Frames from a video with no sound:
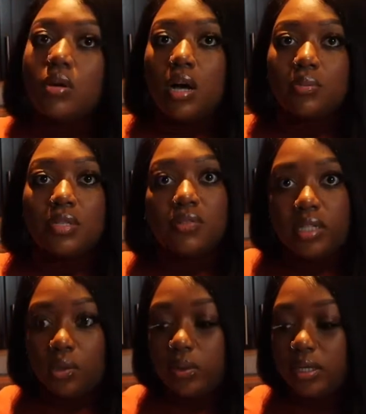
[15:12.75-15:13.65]
cups of
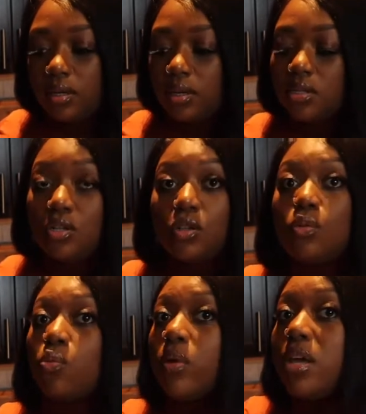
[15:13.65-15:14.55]
liquid to
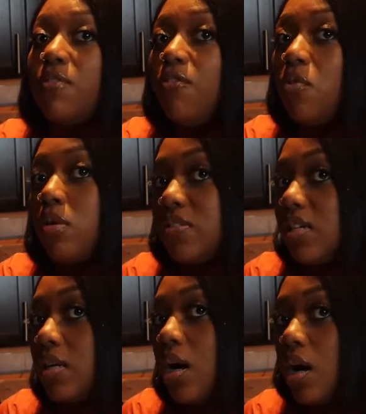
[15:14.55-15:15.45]
3/4
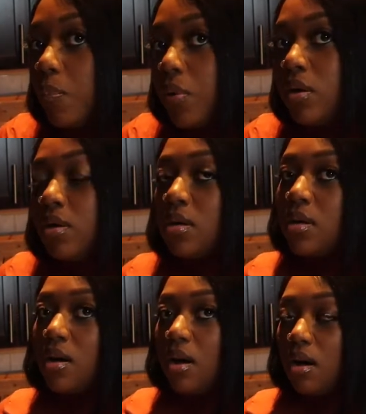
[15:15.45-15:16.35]
a cup
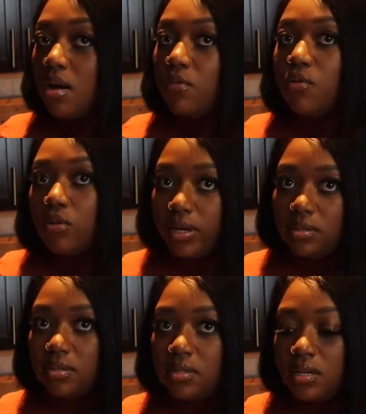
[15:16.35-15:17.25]
of
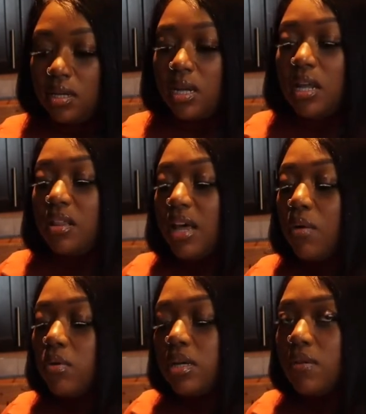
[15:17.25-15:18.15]
grits. That
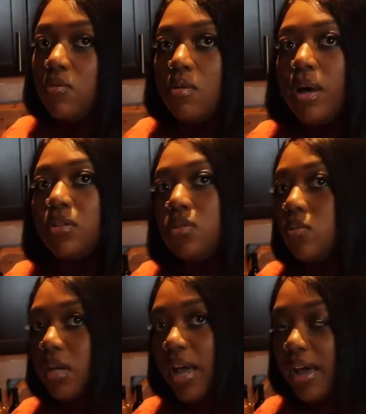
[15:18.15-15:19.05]
will give you about
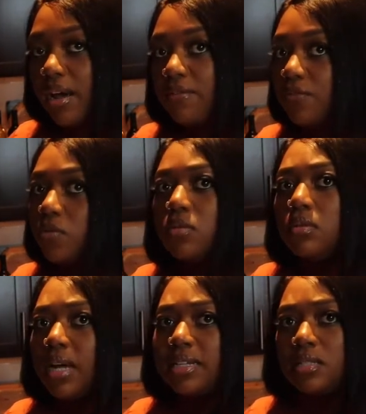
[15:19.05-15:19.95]
2.5 full
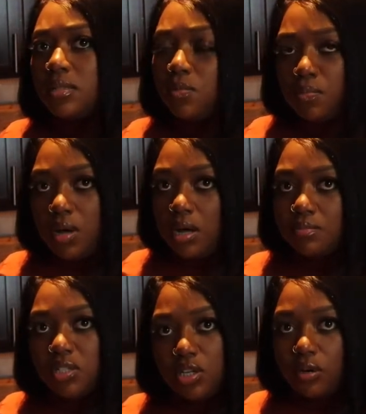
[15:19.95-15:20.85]
nice
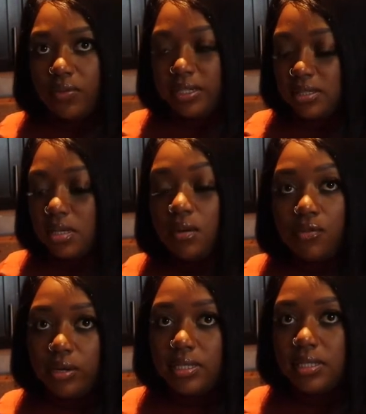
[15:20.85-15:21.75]
servings of
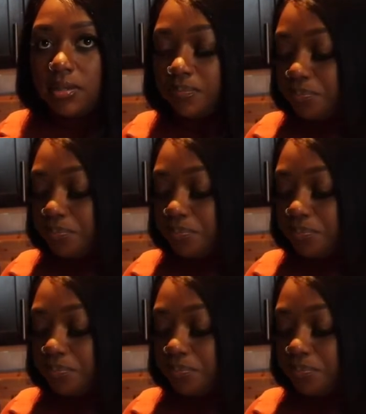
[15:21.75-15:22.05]
grits.